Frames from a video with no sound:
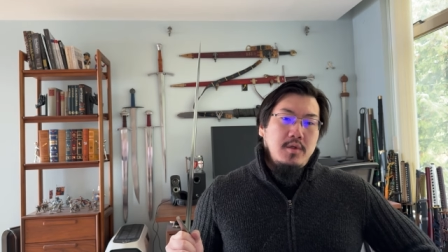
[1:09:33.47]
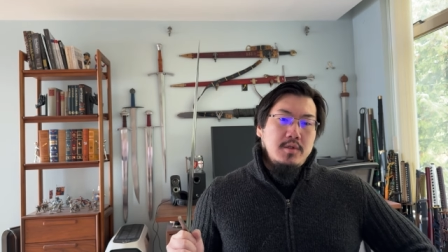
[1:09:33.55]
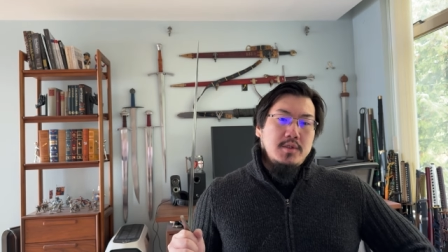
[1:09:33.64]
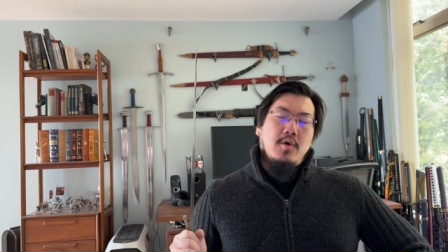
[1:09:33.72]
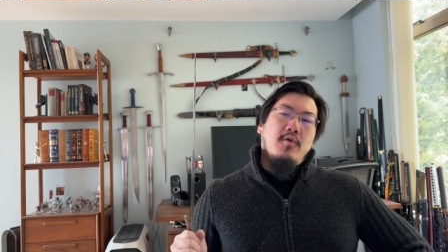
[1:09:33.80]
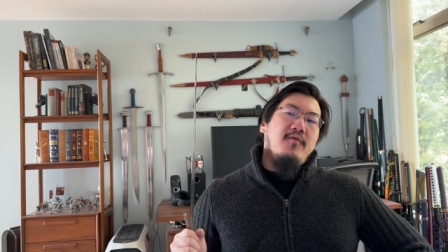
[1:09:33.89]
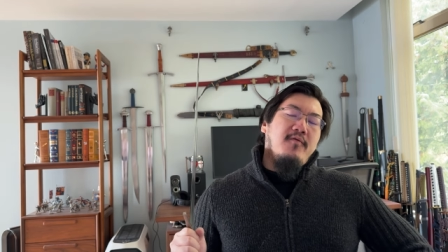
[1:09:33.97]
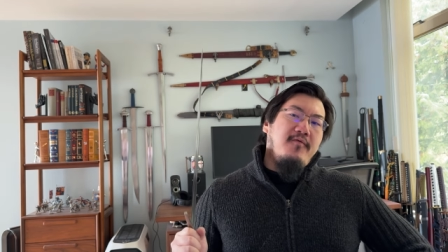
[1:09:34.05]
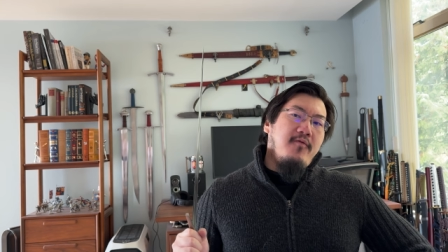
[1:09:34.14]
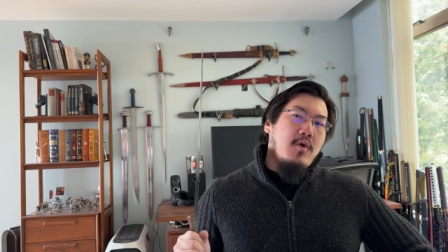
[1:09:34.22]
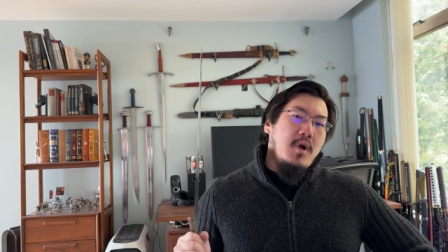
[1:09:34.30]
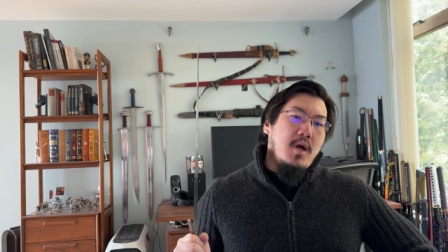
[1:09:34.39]
So
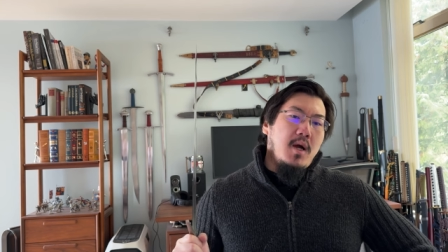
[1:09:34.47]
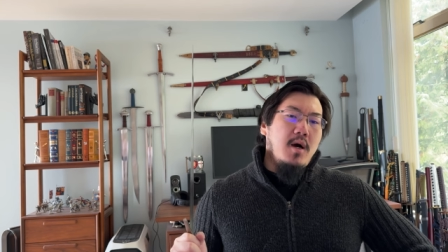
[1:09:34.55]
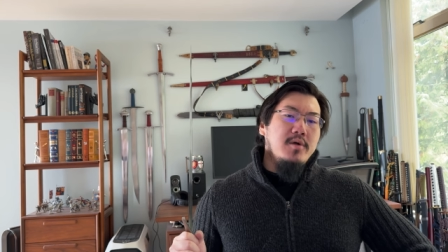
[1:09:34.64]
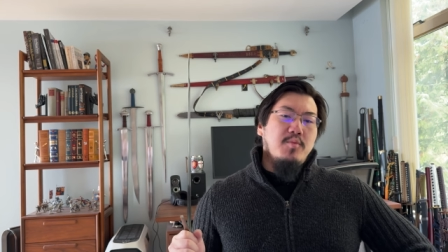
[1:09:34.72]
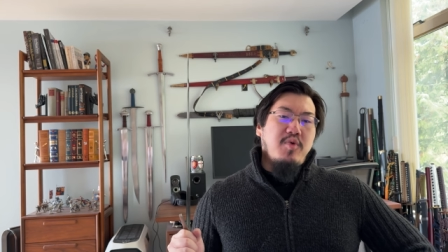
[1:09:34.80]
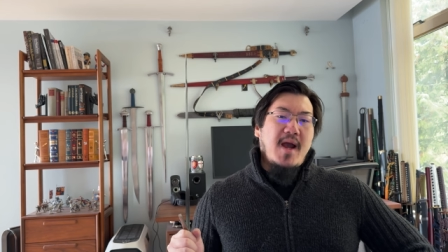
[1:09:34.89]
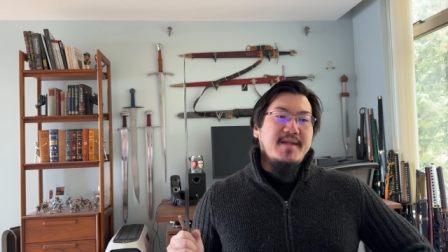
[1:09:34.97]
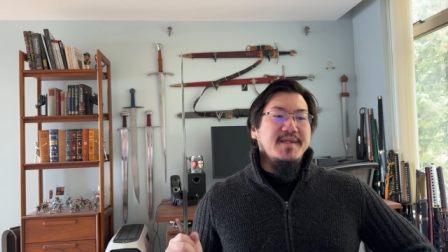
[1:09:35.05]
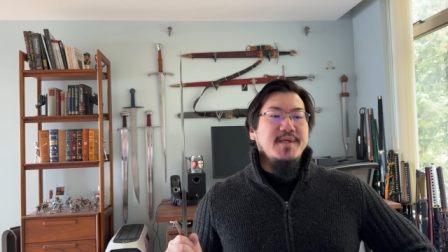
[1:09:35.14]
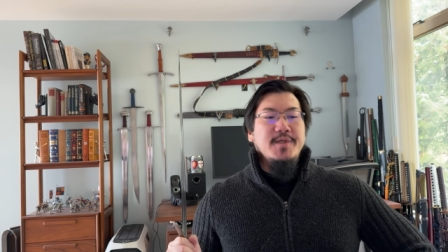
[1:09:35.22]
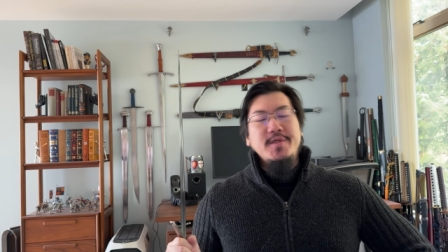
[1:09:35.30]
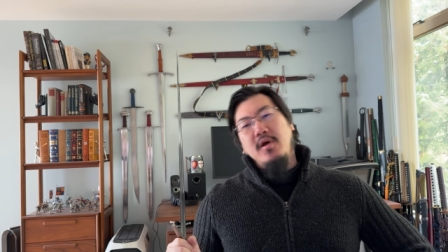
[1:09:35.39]
for all the
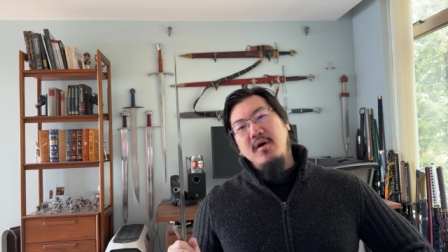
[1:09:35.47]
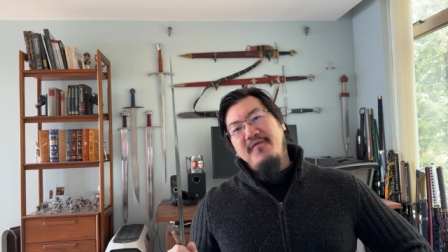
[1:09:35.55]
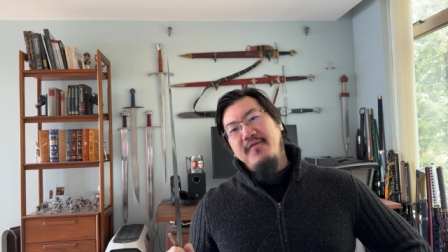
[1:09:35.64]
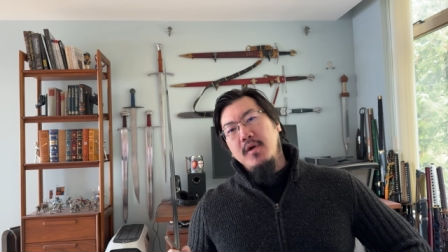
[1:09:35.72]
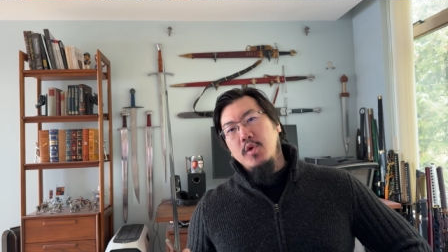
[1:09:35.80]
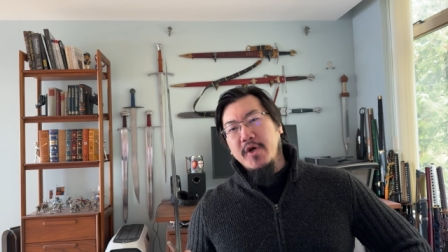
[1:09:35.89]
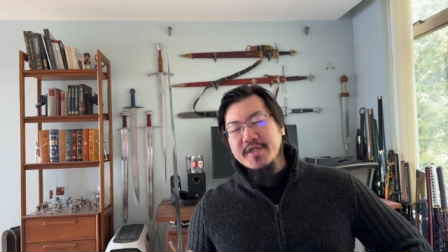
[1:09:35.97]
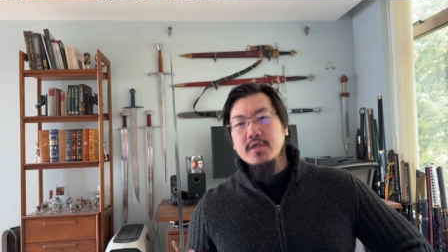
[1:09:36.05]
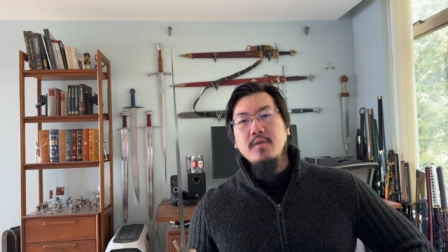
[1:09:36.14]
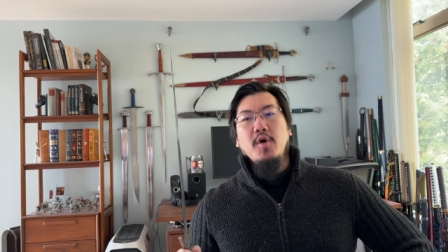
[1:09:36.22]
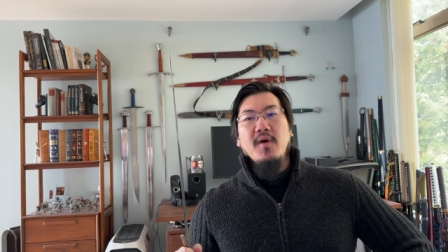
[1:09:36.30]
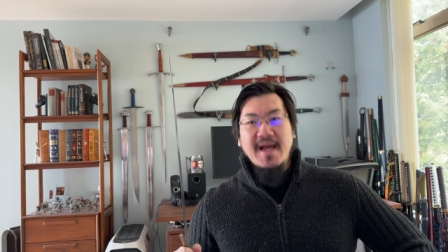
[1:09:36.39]
practices of
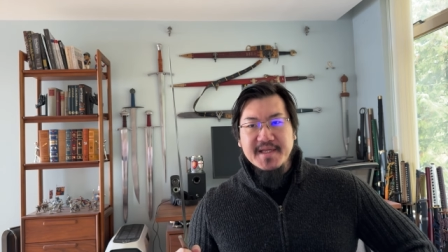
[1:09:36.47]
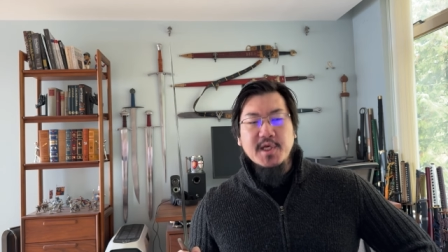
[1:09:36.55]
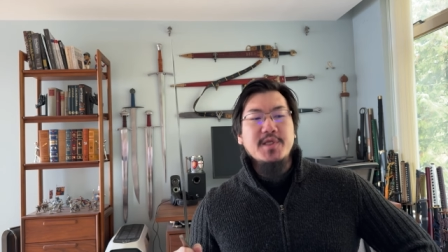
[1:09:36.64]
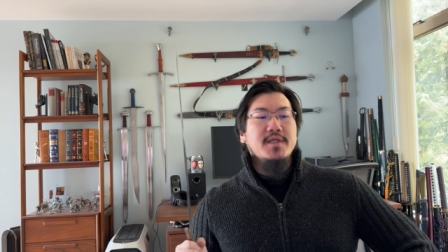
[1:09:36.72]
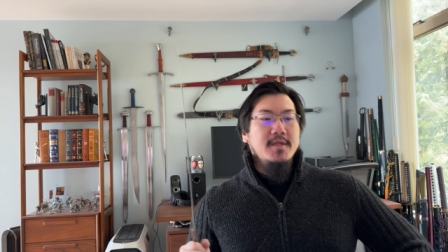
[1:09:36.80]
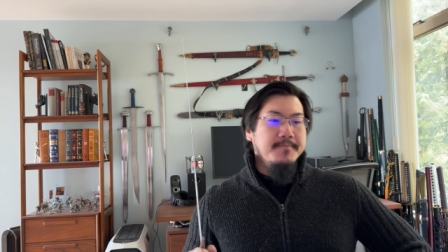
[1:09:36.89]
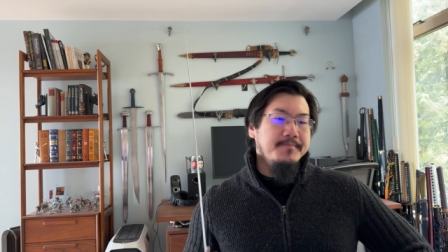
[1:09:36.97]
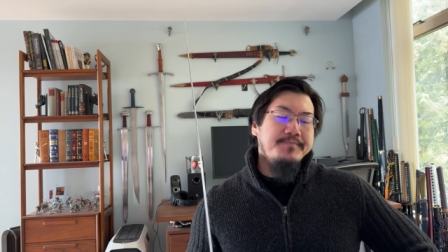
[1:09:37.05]
questionable ethics